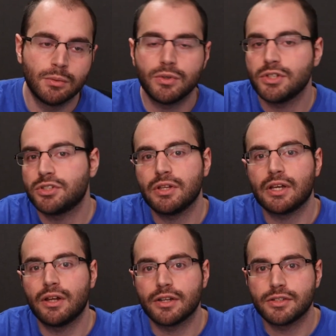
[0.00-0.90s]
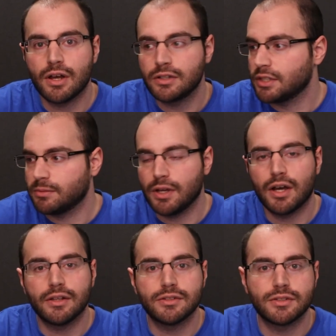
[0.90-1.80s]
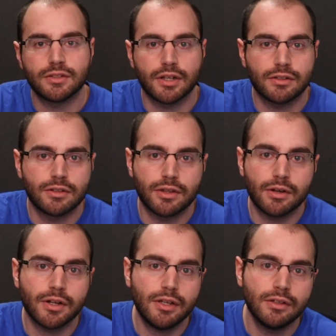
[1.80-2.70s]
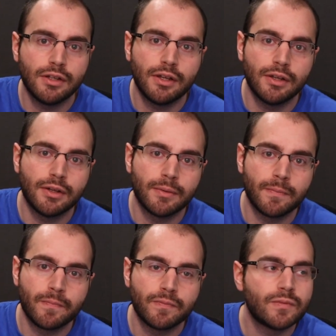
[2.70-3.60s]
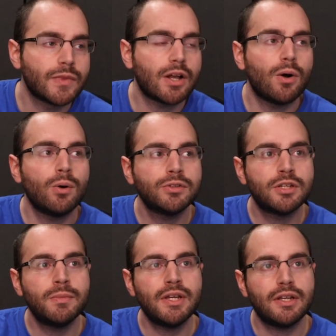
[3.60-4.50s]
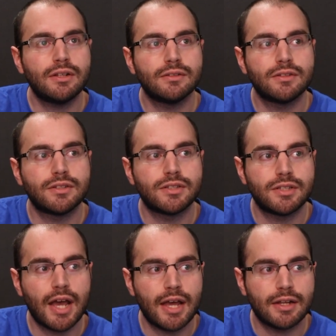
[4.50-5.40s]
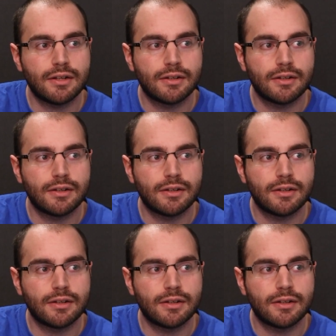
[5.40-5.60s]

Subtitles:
was there still like a lot of songs? Like, no, there's like 30. Like, Ultimate set